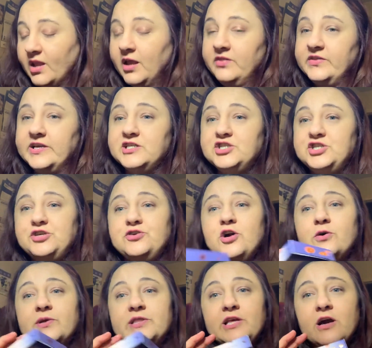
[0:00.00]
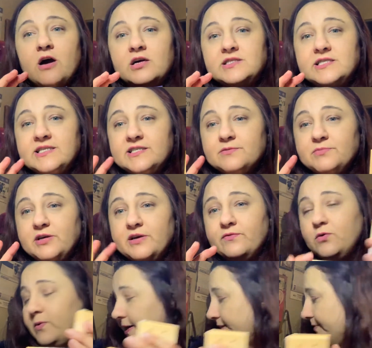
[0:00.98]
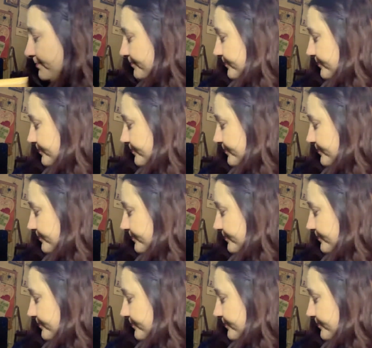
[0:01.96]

These two go in the autism giveaway.